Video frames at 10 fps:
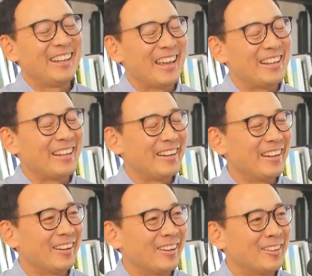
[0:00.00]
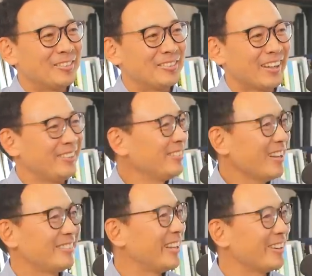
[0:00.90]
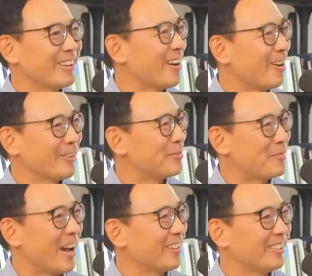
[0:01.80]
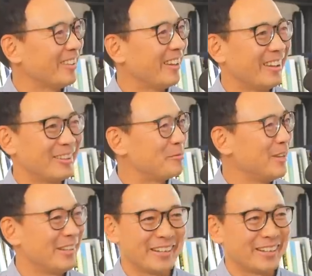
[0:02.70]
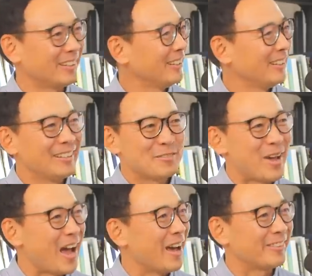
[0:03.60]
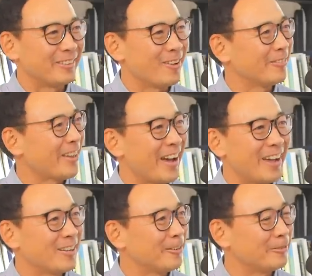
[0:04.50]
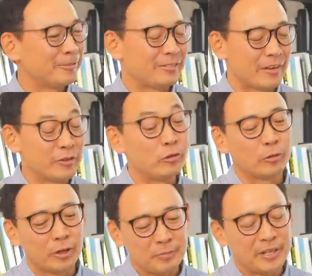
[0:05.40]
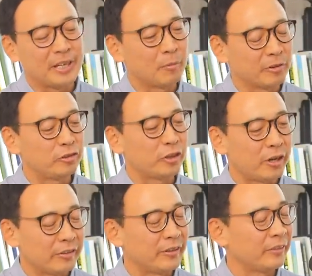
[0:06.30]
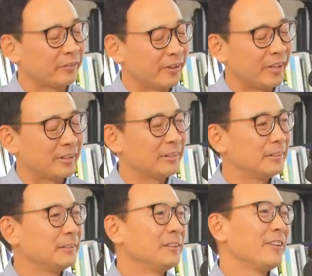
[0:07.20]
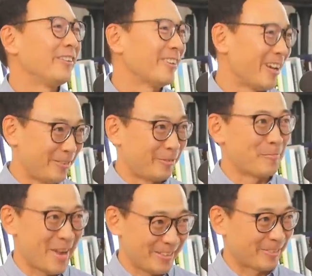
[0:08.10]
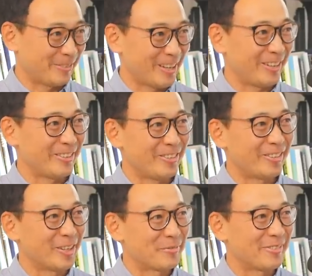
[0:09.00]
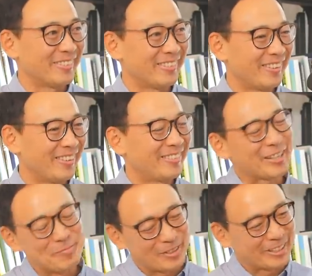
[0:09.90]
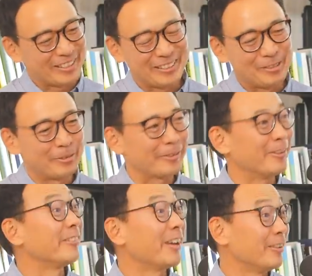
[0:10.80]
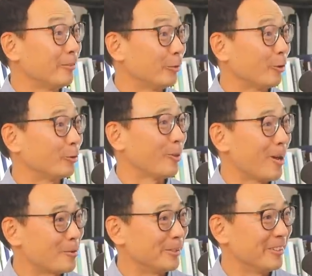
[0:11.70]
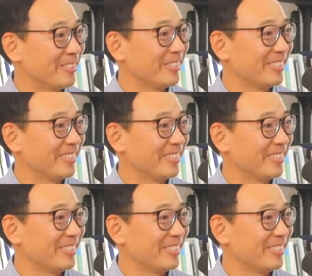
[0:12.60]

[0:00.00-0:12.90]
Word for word: And then uh, I just kind of stayed on that author path, uh, speaking path and all of that. And I've I've enjoyed being able to share things like the science of romantic relationships. And the second book I did was on the science of social awkwardness.